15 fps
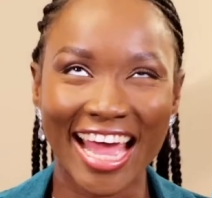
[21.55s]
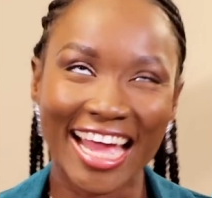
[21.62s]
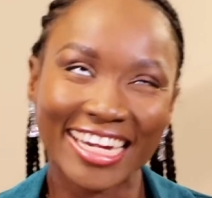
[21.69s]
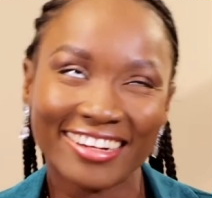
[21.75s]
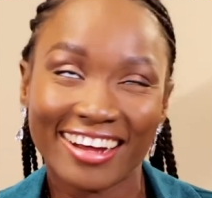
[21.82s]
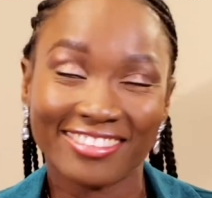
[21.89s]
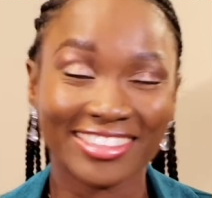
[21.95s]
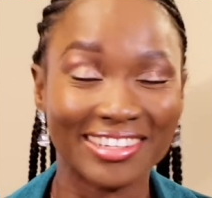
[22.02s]
I
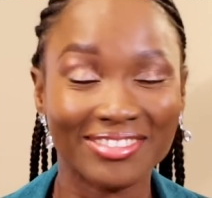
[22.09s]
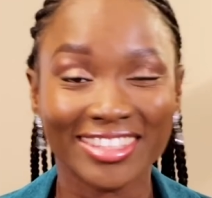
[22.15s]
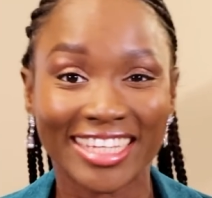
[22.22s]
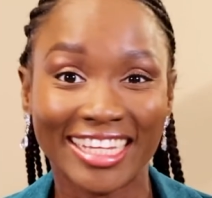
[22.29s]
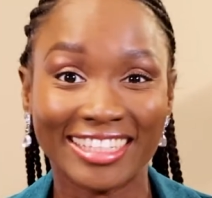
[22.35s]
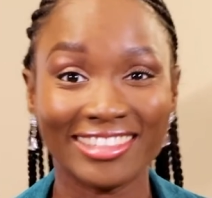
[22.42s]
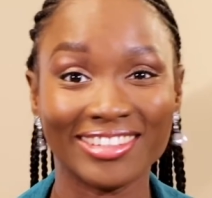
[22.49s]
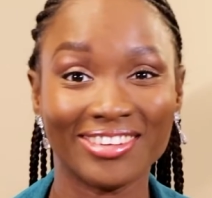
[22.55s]
don't have to keep
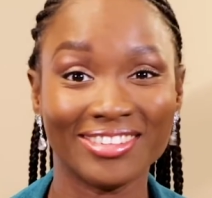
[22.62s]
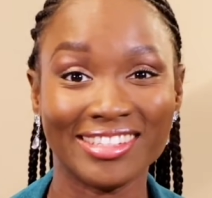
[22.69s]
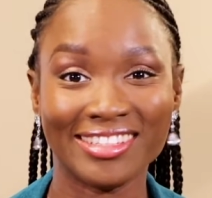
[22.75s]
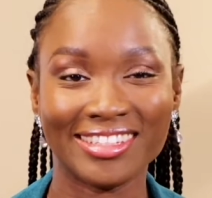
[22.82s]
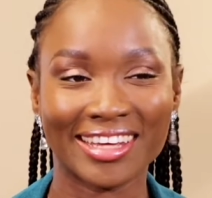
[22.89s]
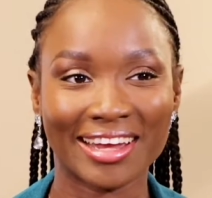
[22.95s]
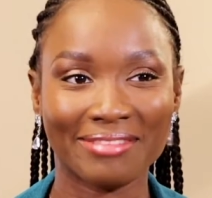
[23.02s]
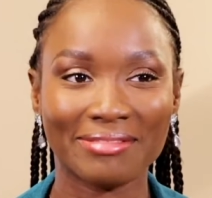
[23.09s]
saying this all the
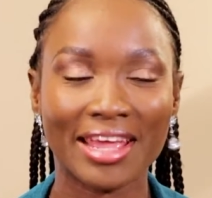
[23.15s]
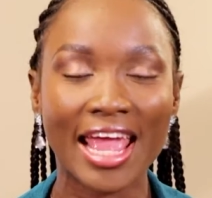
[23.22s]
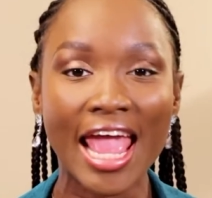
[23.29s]
time.